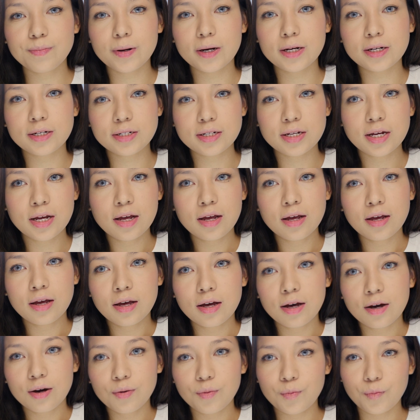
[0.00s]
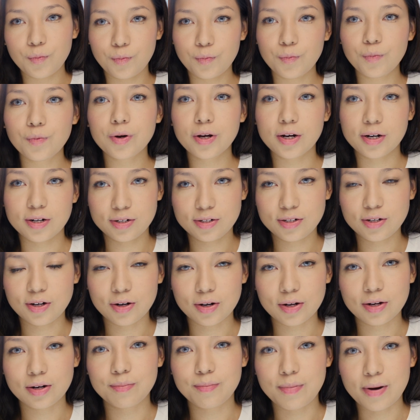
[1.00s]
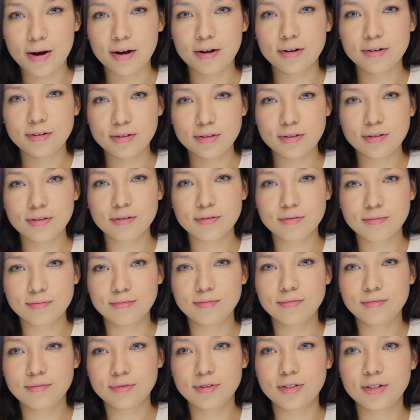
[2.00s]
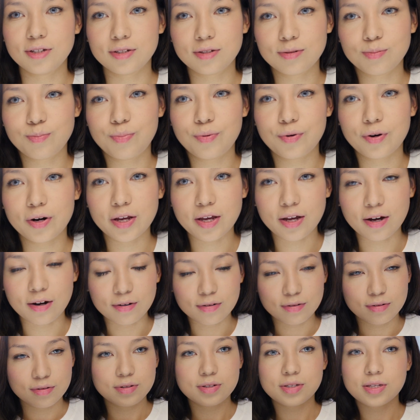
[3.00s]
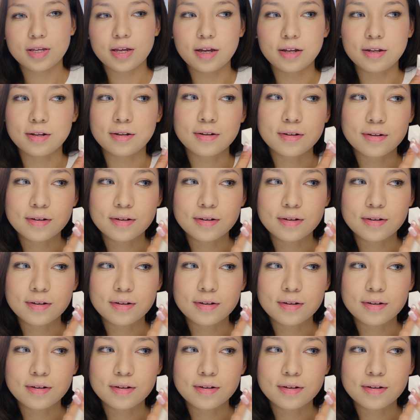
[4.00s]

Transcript: but we are talking about this breakout skin,